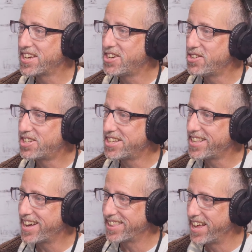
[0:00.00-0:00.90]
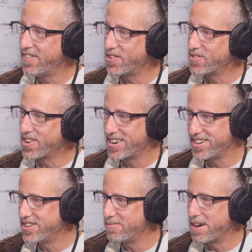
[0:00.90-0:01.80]
you see that level where,
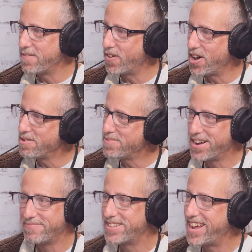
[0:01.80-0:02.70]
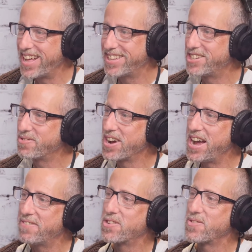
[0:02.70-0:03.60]
my volume of analogy where I
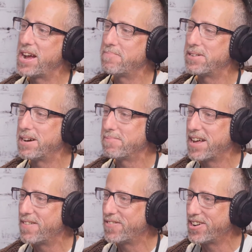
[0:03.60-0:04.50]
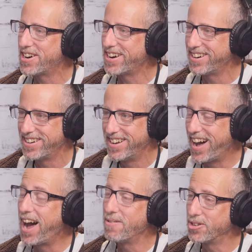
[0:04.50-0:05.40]
have to ramp it up that far.
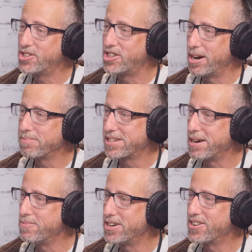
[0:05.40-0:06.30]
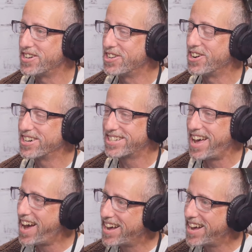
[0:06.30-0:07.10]
I will jump someone or a dog's ass